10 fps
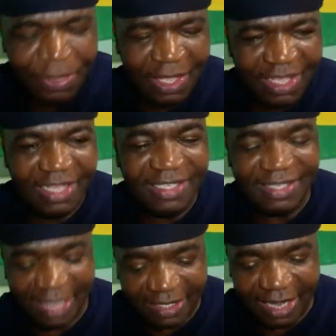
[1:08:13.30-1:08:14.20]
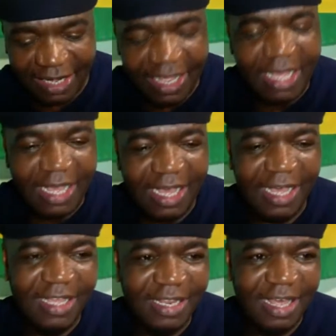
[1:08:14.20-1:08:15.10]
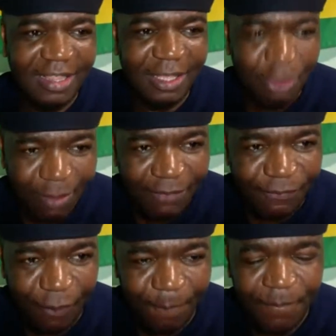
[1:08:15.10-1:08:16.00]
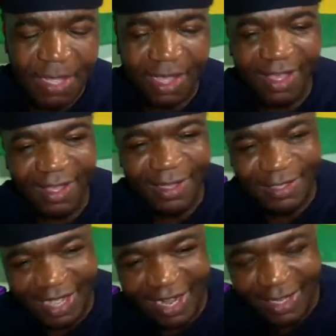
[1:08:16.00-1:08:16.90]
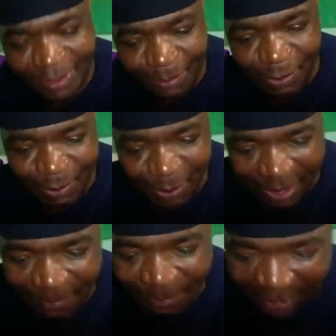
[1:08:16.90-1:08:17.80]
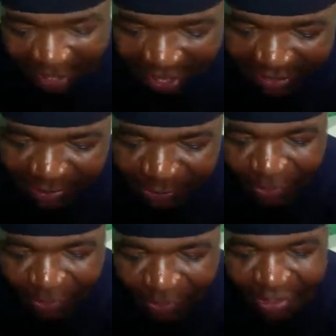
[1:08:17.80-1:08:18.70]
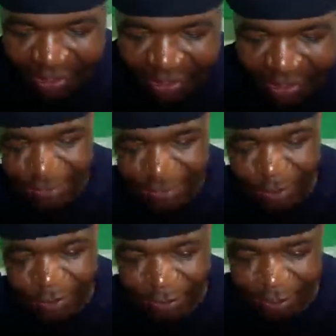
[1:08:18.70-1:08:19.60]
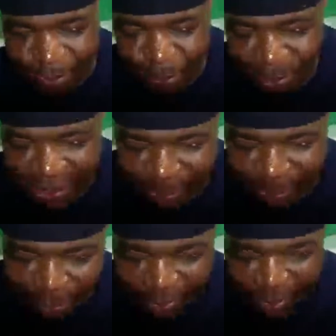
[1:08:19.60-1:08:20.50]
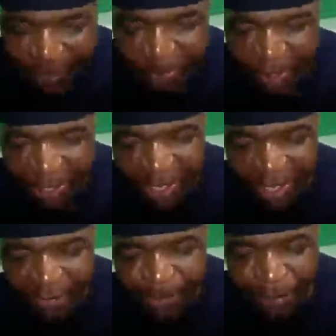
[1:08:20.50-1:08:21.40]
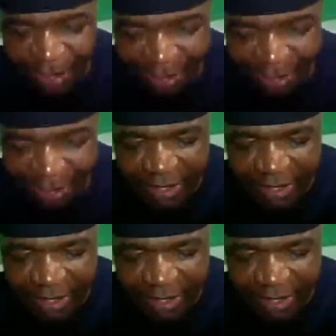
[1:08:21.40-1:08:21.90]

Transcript: he is Satan in the human form. Douglas Mwonzora. Hans Dr. Kupe is so principled in her belief.